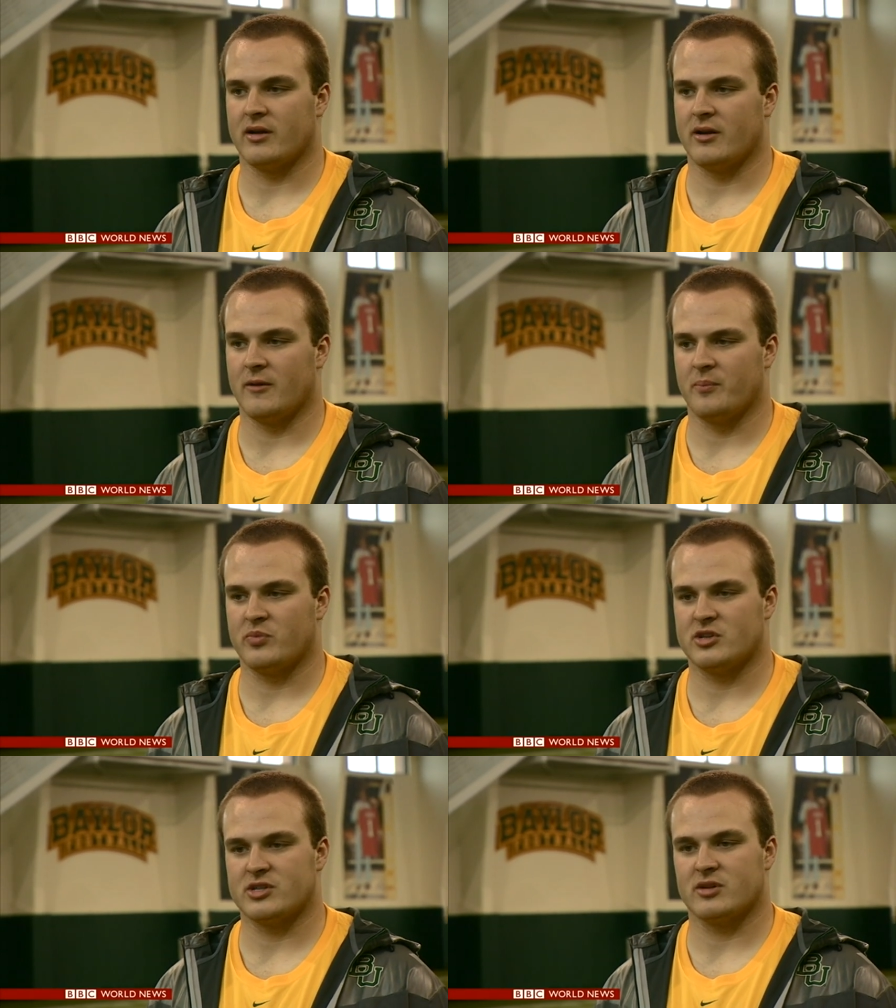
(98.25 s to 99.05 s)
um,
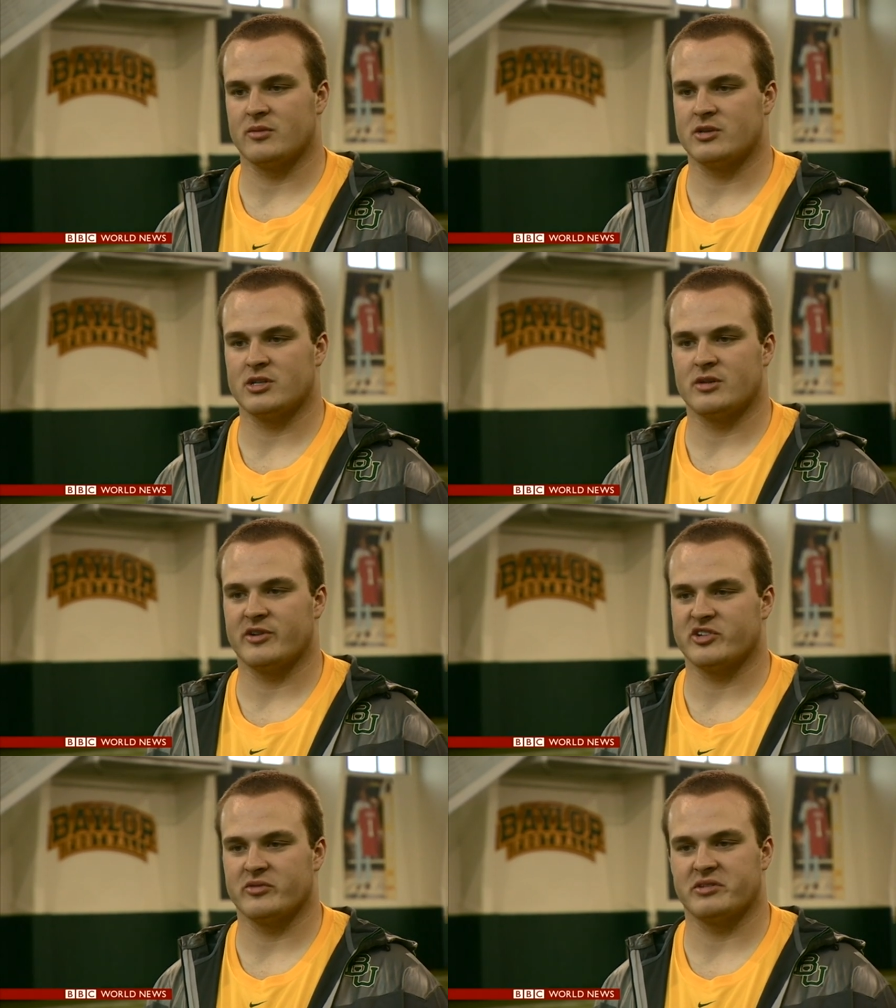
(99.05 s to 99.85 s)
just to just to make
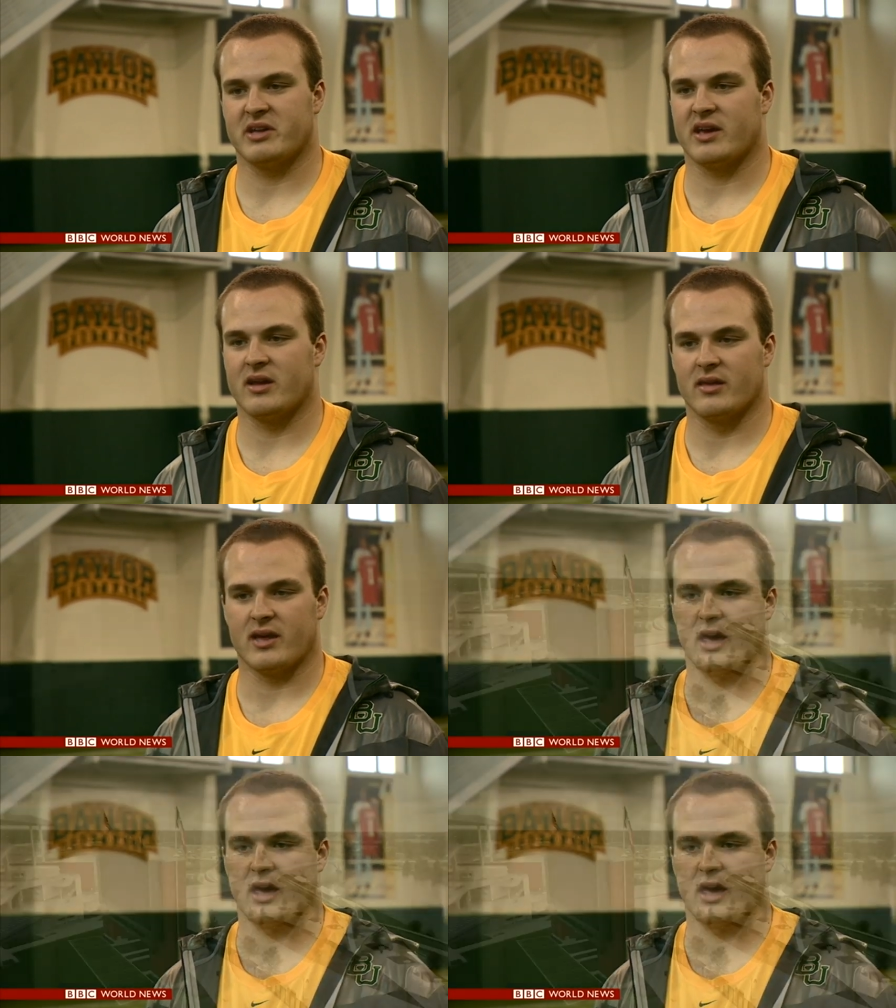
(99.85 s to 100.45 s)
sure we stay ahead of the